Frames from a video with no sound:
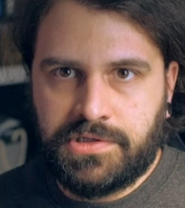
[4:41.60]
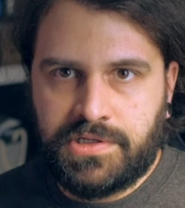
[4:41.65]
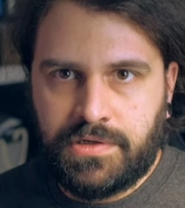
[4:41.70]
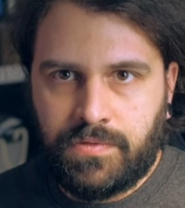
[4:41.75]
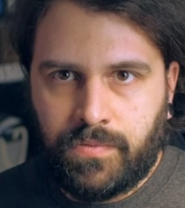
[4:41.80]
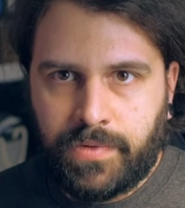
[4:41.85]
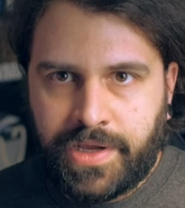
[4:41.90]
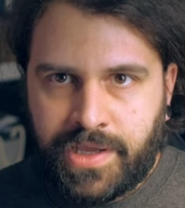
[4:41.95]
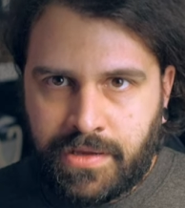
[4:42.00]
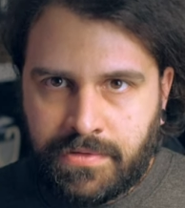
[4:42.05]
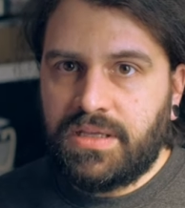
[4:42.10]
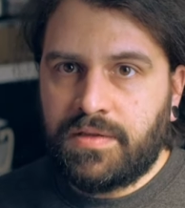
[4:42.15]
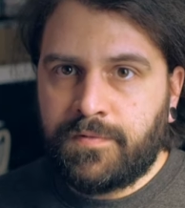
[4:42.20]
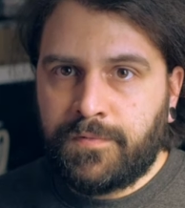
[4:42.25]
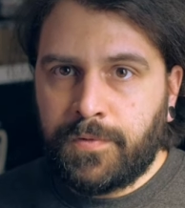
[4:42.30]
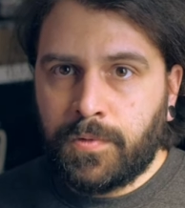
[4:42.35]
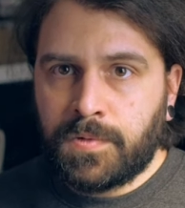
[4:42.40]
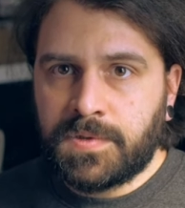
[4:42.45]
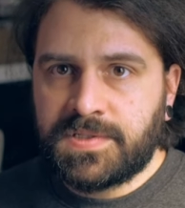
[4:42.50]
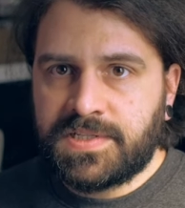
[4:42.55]
in a way. It
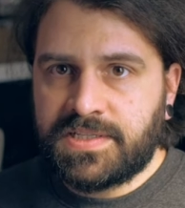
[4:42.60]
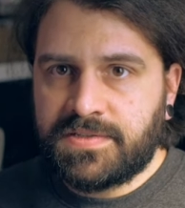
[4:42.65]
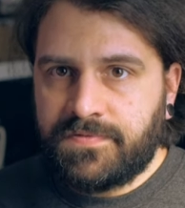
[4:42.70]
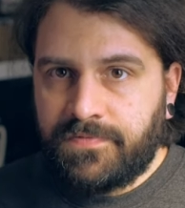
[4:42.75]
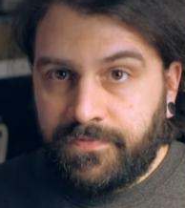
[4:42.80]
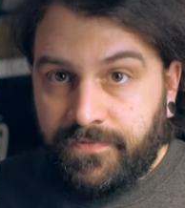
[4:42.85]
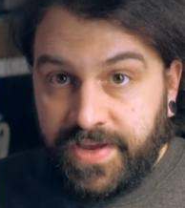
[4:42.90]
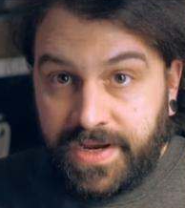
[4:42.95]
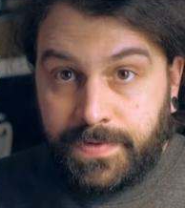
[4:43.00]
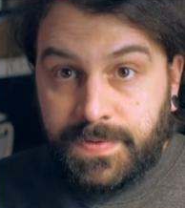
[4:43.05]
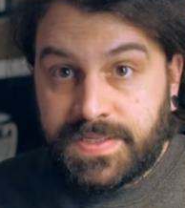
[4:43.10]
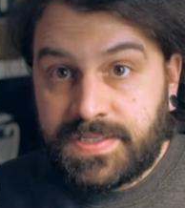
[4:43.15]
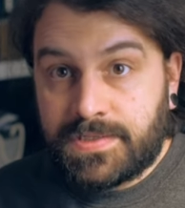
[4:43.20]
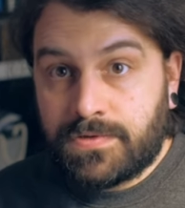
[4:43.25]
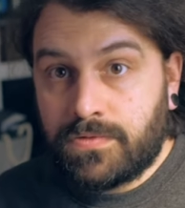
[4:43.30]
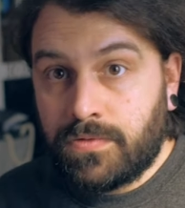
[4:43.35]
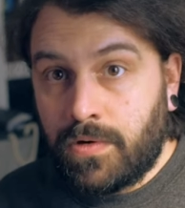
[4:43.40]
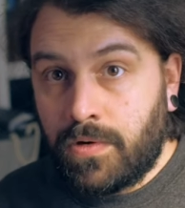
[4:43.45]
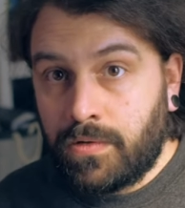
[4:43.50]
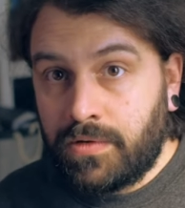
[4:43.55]
focuses very
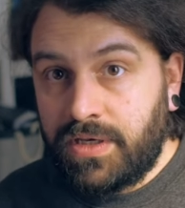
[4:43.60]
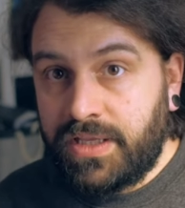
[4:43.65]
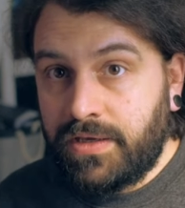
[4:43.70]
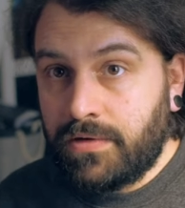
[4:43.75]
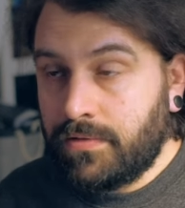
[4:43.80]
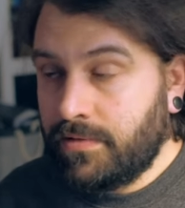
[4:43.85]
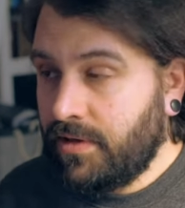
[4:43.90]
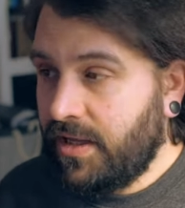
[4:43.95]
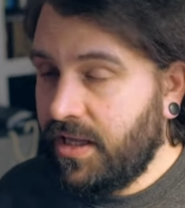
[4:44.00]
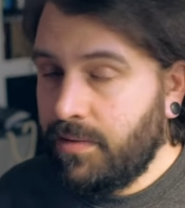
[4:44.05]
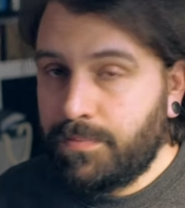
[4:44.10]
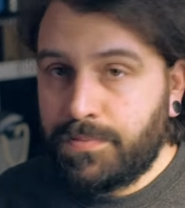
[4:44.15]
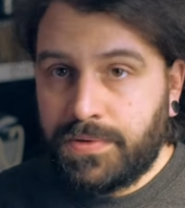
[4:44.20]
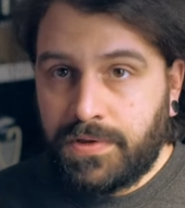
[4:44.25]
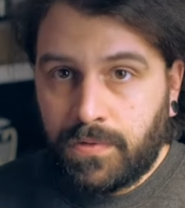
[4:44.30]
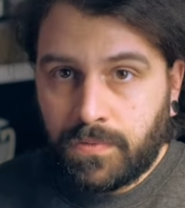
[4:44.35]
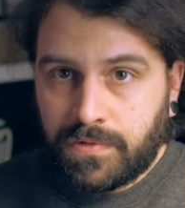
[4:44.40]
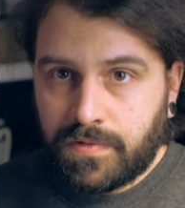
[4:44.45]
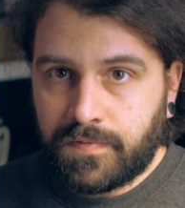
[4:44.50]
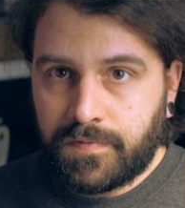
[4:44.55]
strongly on a
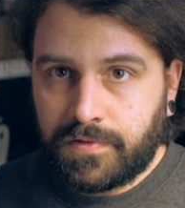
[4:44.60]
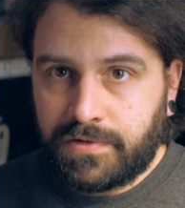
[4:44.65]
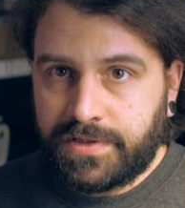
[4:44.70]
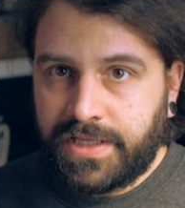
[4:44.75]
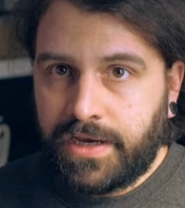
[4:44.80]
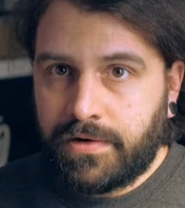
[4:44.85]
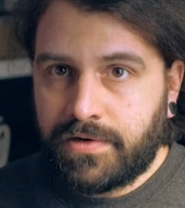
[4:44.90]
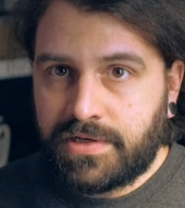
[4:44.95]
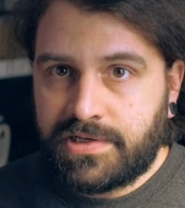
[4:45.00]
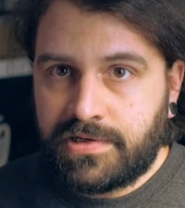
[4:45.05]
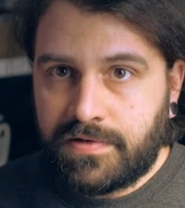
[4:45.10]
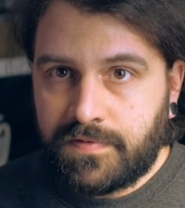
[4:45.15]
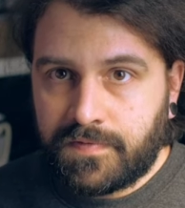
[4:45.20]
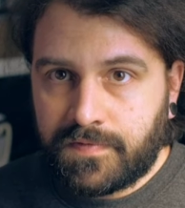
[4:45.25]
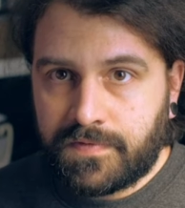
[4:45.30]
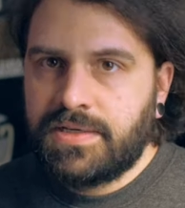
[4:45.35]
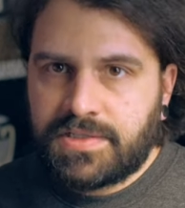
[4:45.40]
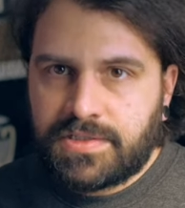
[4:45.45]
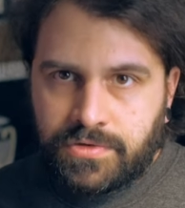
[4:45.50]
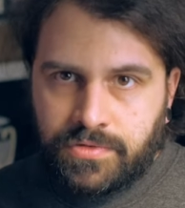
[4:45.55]
beautiful
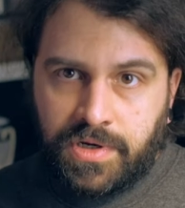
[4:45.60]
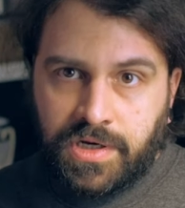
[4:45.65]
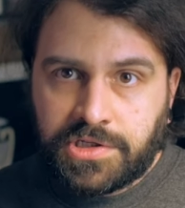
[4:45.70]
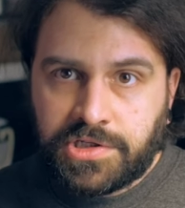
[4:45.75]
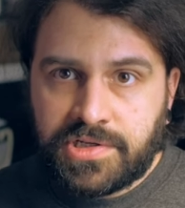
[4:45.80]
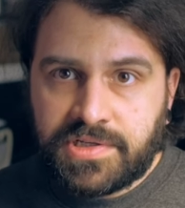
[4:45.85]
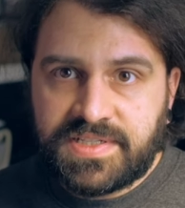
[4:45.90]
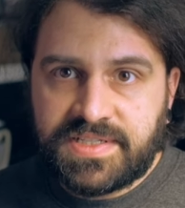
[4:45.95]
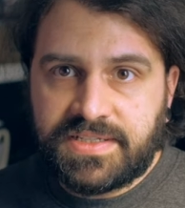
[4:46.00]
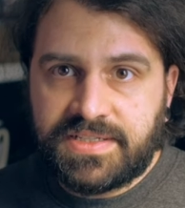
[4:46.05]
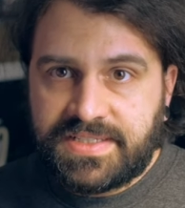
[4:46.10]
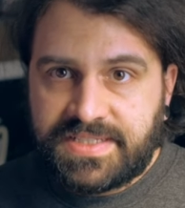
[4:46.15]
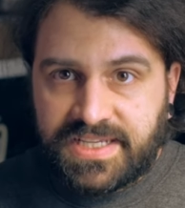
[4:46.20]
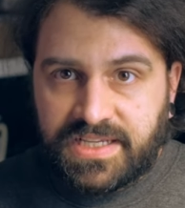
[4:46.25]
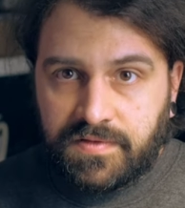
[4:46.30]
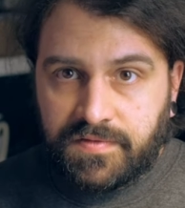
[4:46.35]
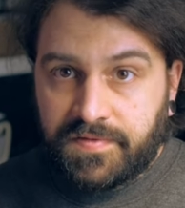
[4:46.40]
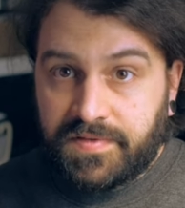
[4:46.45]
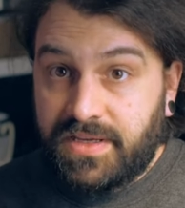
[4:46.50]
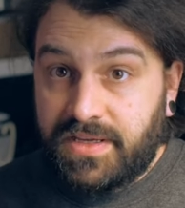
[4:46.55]
narrative, structures
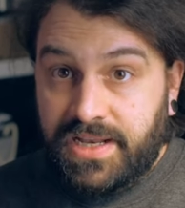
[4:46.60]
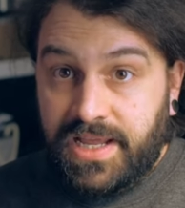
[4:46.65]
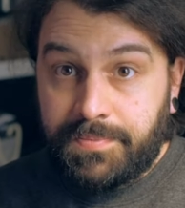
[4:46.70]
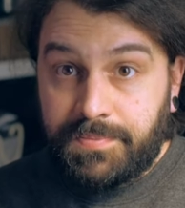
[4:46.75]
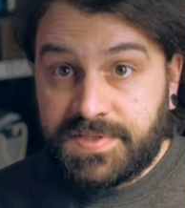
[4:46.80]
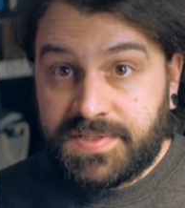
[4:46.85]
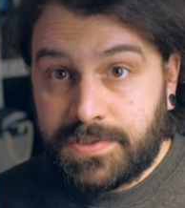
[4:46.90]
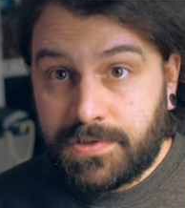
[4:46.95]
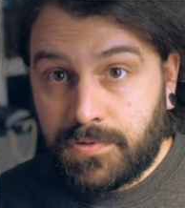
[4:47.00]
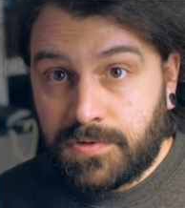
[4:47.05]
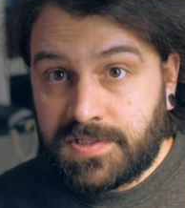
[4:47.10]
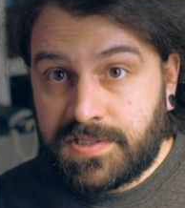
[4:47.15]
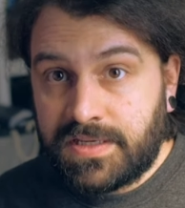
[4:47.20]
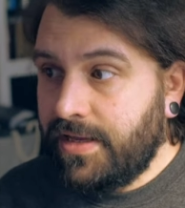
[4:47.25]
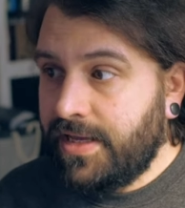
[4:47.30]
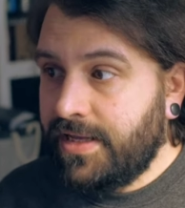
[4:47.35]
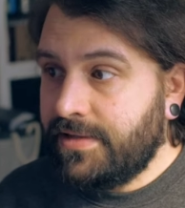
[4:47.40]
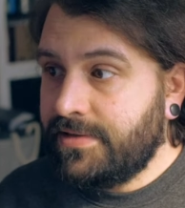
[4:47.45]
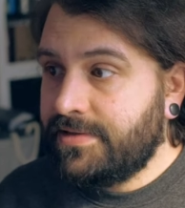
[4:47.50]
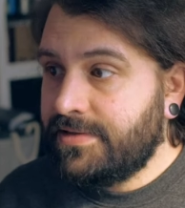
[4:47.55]
itself in episodes,
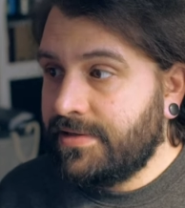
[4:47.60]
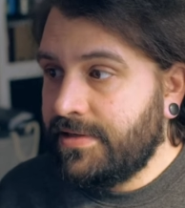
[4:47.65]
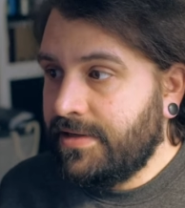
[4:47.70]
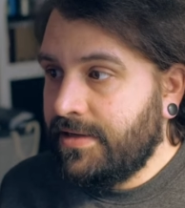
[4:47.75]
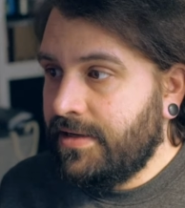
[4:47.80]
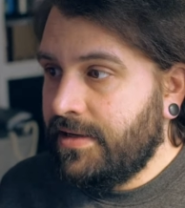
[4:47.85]
and